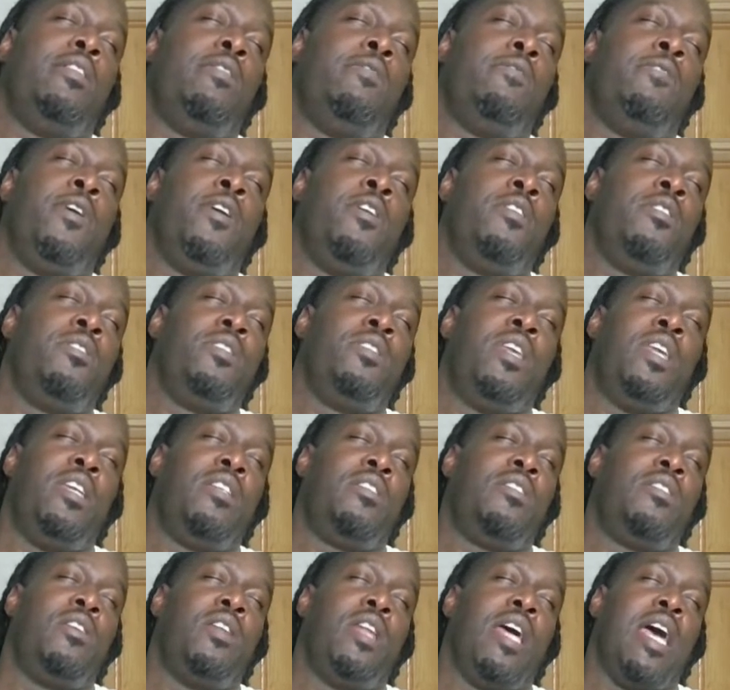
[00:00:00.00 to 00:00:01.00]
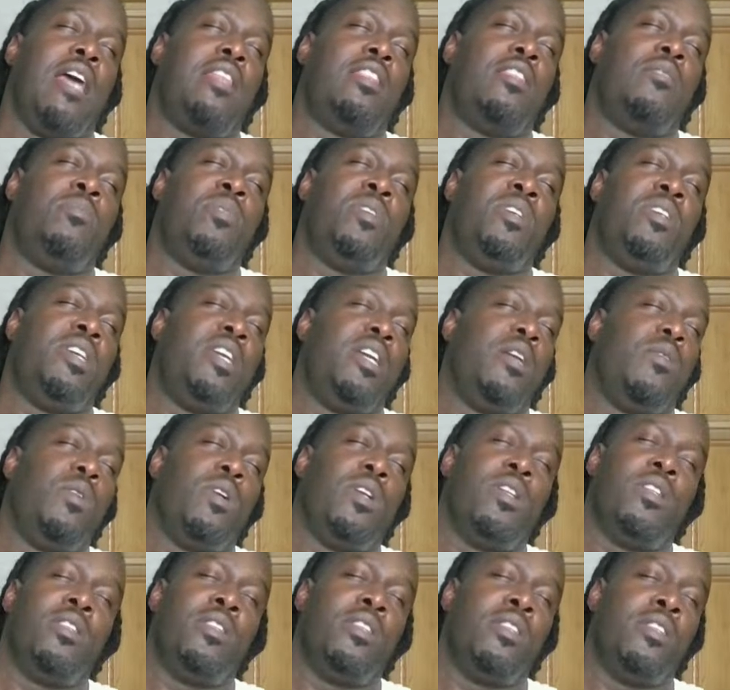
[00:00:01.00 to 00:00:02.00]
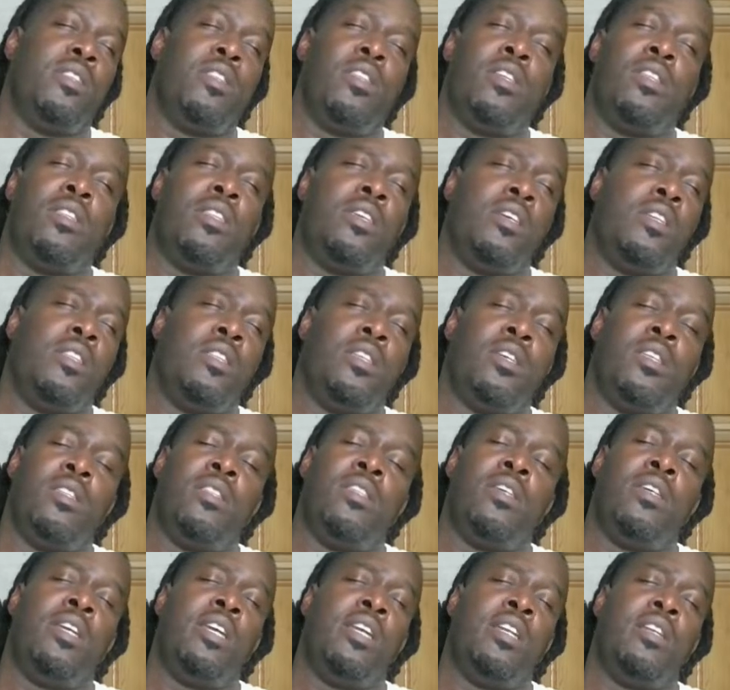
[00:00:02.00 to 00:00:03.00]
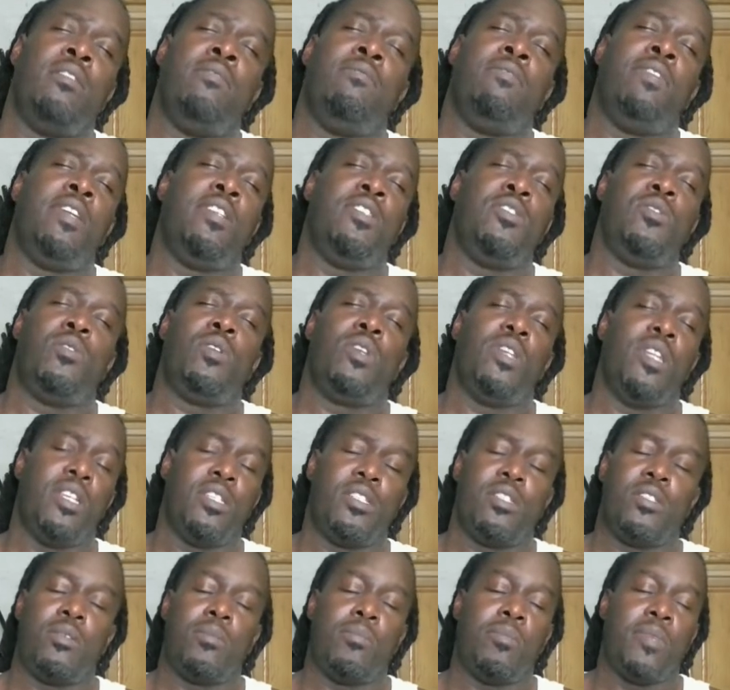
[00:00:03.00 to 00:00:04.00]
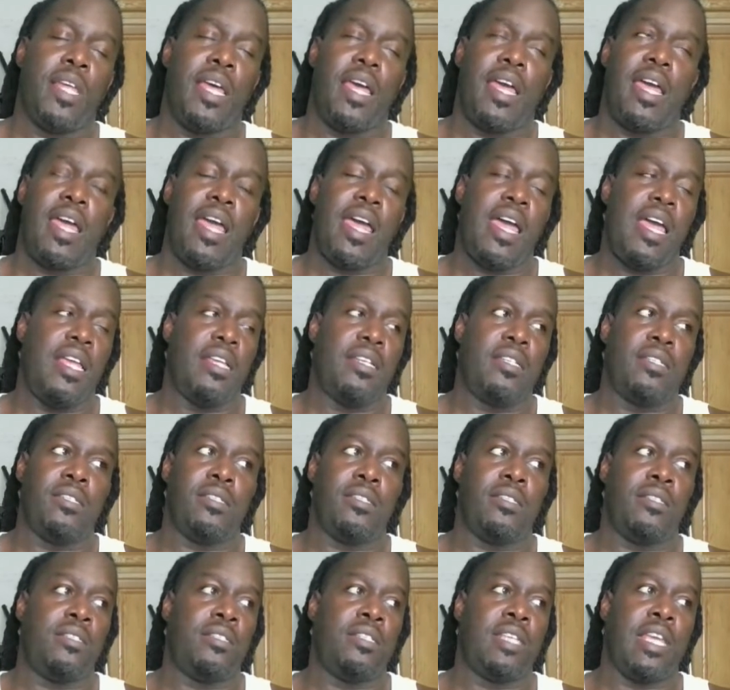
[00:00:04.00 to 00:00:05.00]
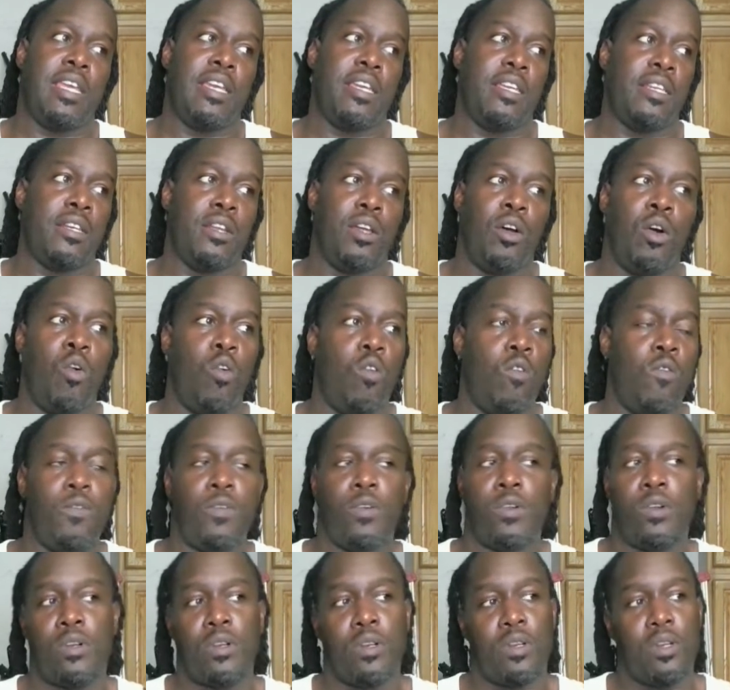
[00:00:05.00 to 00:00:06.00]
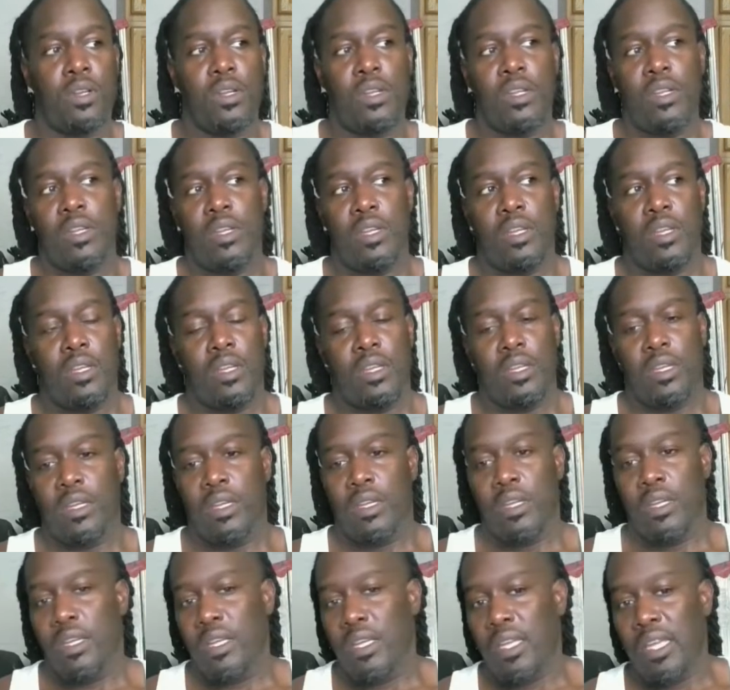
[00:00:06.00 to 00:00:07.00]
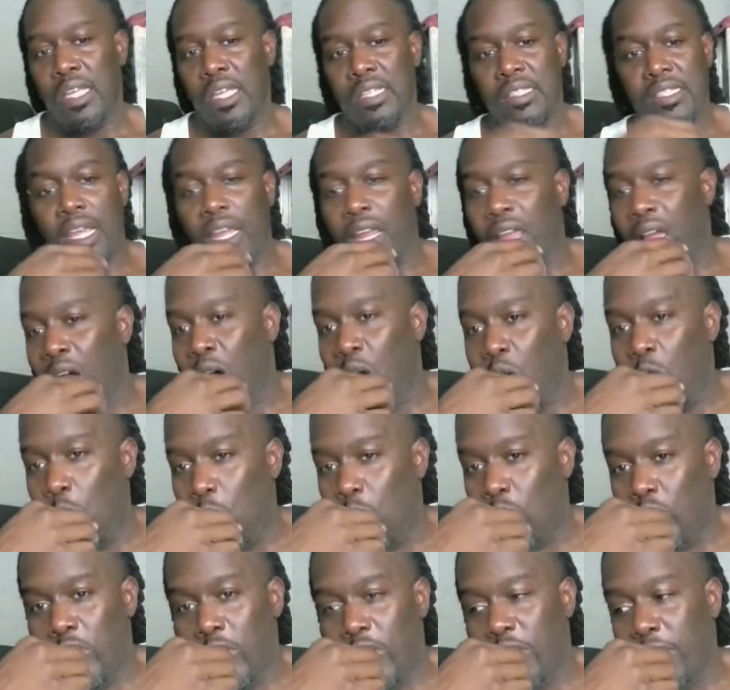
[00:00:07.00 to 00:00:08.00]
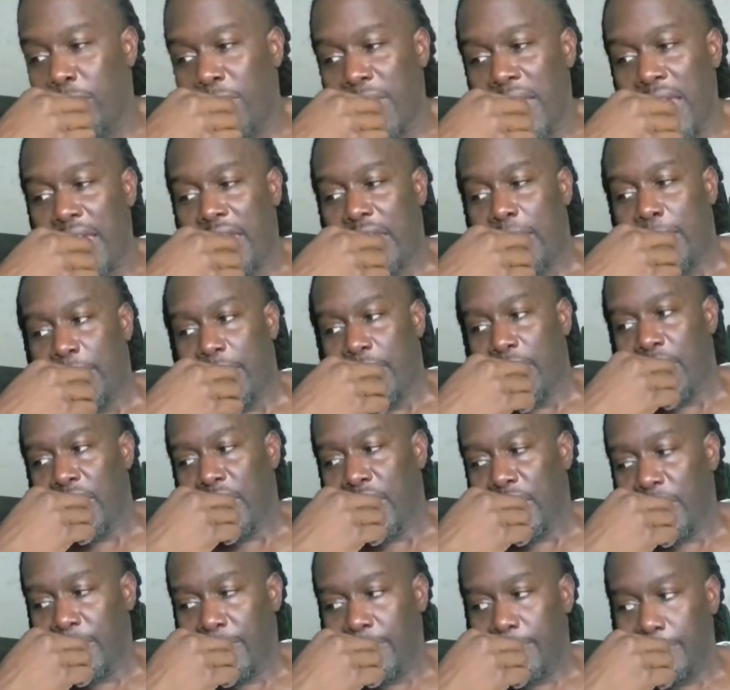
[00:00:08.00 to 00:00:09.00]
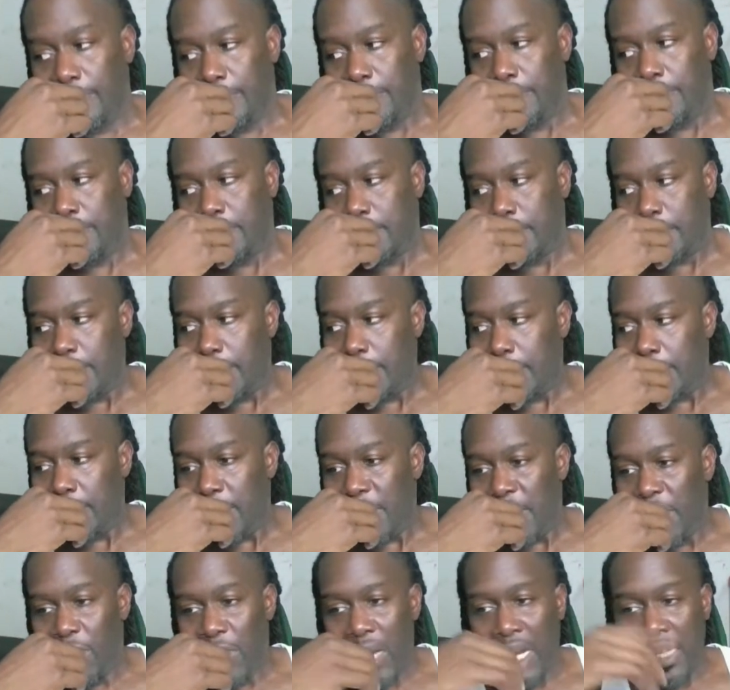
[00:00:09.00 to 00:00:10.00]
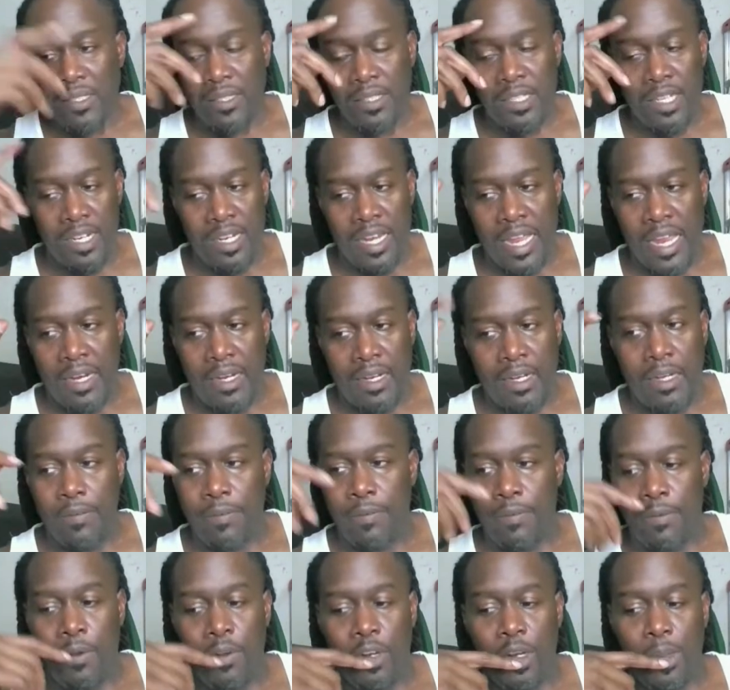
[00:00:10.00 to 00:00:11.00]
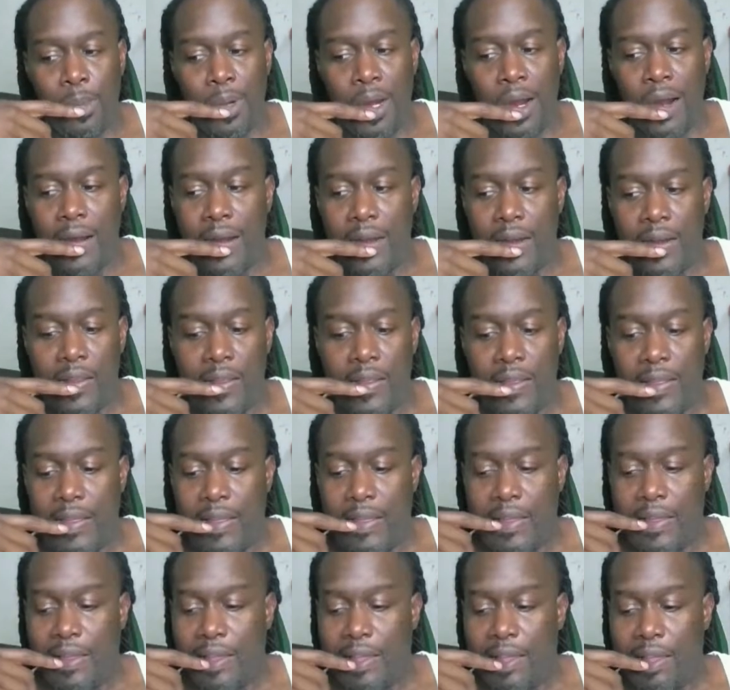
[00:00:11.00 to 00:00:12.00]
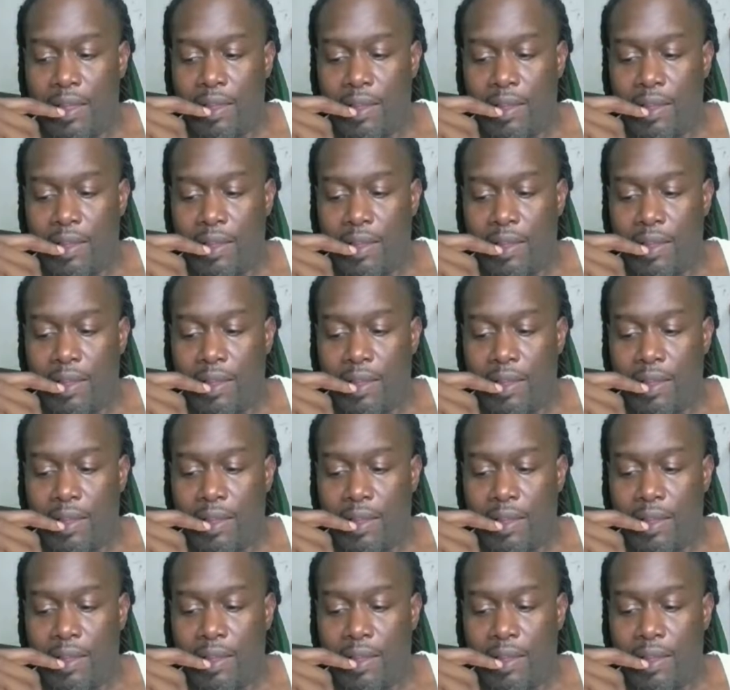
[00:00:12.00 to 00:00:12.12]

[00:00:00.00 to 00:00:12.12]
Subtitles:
I think the first thing is going to have to be get rid of the individualism that has taken over and taken hold of the black community. When I seen that clip from Roland Martin,